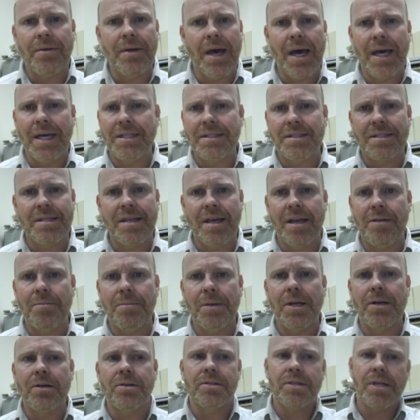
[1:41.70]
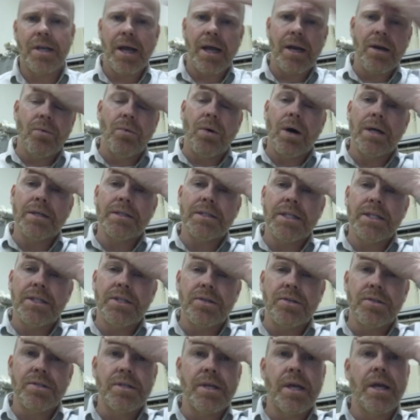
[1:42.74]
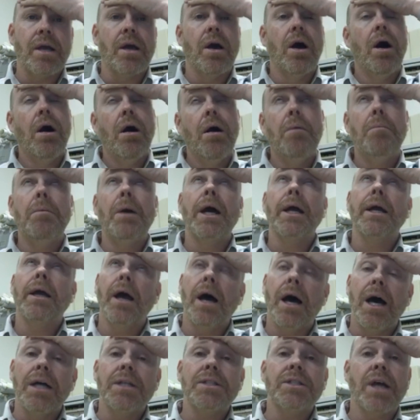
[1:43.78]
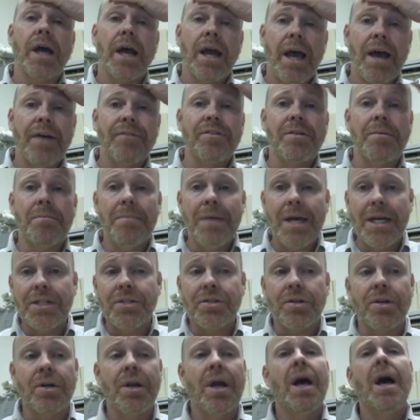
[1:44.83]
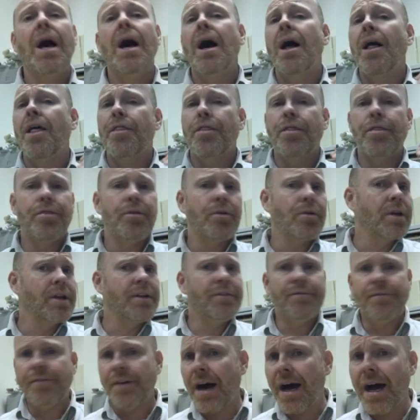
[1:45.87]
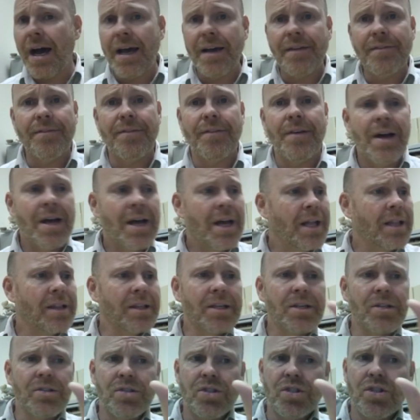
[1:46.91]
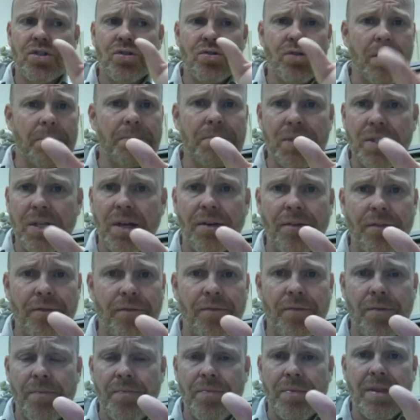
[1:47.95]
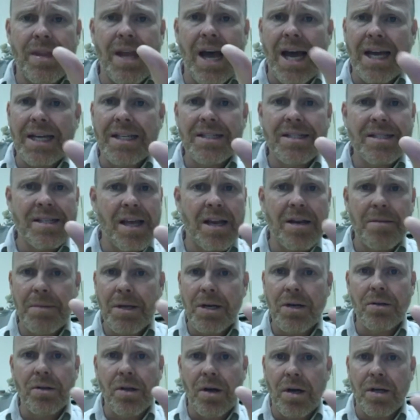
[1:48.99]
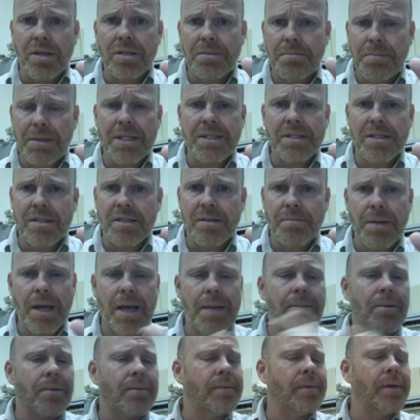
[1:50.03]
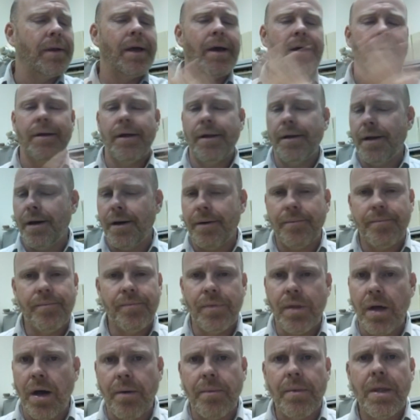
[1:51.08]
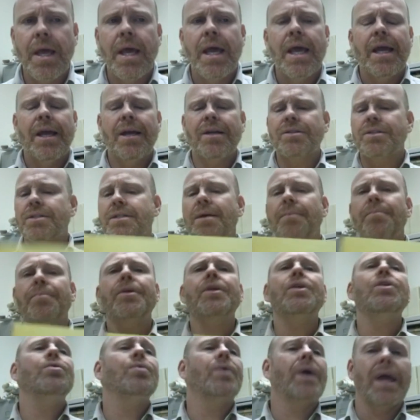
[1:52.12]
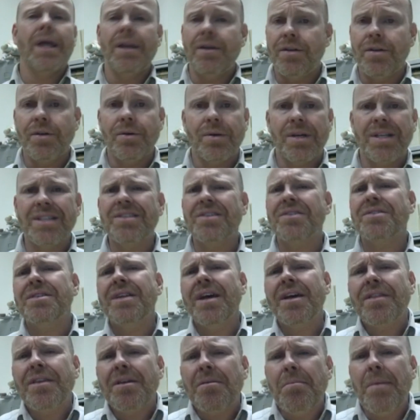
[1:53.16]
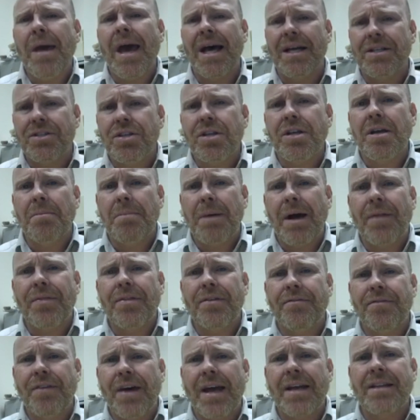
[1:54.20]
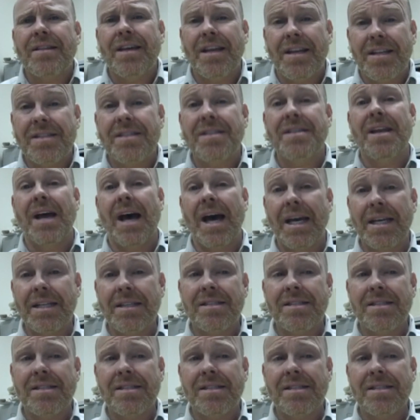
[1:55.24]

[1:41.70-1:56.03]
nine centimeters, and I don't want teachers saying, oh my gosh, I have to measure 35 little strips of nine centimeter long pieces of paper. No, no, no. No. Here's something you can do because there's nothing magic about the fact that it's nine